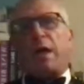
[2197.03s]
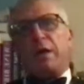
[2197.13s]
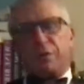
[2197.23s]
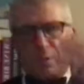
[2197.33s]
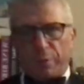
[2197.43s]

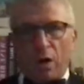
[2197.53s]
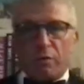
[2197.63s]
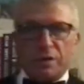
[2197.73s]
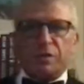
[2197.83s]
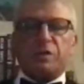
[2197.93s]
his
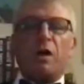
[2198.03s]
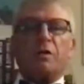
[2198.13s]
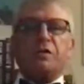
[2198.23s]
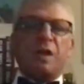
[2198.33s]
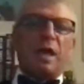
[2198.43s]
opponents
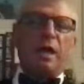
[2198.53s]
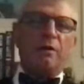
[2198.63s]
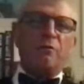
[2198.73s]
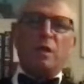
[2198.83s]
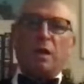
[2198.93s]
are
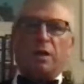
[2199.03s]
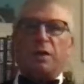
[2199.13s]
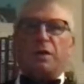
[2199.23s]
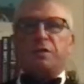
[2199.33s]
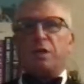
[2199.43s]
saying
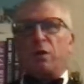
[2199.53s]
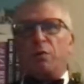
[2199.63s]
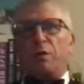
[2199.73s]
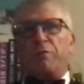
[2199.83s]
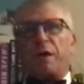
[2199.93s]

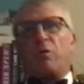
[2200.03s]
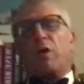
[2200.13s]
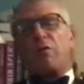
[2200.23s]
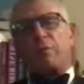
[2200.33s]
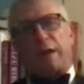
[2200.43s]
the federal
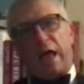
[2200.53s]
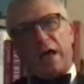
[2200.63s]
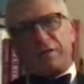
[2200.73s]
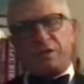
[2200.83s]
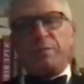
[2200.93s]
government
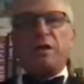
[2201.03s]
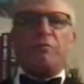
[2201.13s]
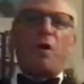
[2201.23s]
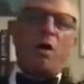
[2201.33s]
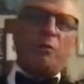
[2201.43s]
has to be
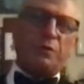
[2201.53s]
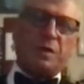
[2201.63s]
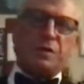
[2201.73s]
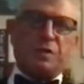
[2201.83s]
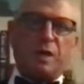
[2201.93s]
involved with
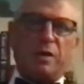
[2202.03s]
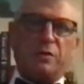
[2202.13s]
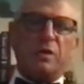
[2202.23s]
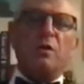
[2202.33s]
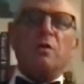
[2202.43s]
these
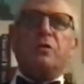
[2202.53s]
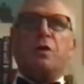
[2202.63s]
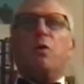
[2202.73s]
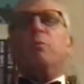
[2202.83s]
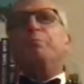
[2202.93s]
things.
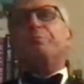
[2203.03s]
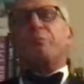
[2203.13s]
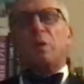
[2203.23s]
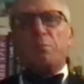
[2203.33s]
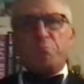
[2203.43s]
So
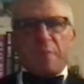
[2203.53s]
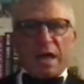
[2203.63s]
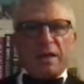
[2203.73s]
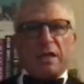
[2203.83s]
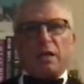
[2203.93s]

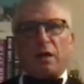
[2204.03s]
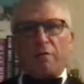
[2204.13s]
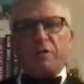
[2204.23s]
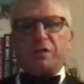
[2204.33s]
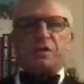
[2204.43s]
many
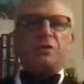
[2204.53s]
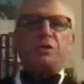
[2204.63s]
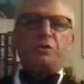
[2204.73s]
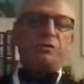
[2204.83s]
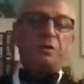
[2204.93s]
of these
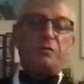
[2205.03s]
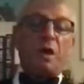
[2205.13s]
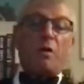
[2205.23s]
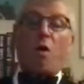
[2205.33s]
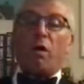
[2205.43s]
issues, if
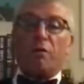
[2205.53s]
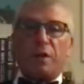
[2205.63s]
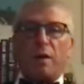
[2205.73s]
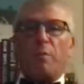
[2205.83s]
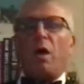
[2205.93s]
not all of
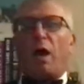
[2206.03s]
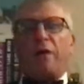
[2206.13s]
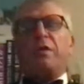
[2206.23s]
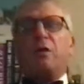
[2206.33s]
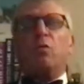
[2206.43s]
them,
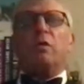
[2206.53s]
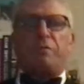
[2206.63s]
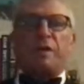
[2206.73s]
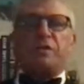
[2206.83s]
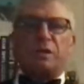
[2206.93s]
I think will
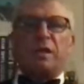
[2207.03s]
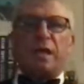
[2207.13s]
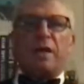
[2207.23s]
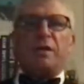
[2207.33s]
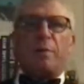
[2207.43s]
eventually
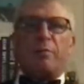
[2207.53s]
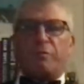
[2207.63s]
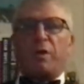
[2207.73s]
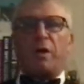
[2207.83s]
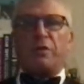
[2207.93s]
end up in
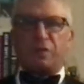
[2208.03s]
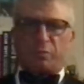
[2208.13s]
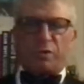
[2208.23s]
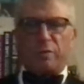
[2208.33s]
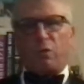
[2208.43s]
front of the
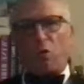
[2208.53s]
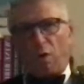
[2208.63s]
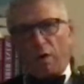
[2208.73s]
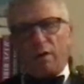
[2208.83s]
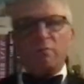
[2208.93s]
Supreme
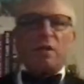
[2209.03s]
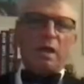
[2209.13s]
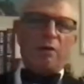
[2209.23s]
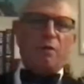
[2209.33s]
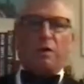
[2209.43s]
Court,
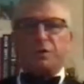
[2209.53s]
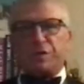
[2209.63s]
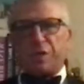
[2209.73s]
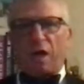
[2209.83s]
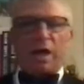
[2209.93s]
and they'll
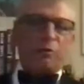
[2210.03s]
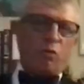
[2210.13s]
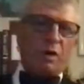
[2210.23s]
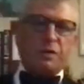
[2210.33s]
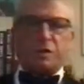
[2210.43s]
decide
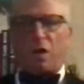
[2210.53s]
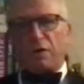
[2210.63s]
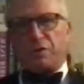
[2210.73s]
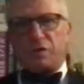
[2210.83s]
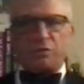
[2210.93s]
what is
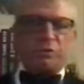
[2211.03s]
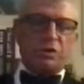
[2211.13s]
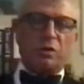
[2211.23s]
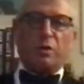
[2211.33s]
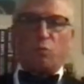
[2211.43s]

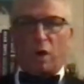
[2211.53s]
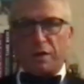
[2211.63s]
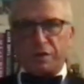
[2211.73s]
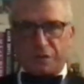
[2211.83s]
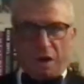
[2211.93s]
constitutional and what
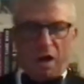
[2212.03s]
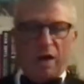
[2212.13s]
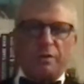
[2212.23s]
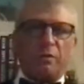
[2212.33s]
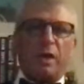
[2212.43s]
is
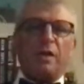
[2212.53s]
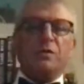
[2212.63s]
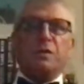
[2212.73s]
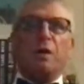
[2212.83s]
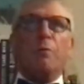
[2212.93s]
not. Okay,
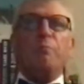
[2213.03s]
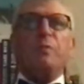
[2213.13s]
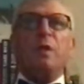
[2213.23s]
so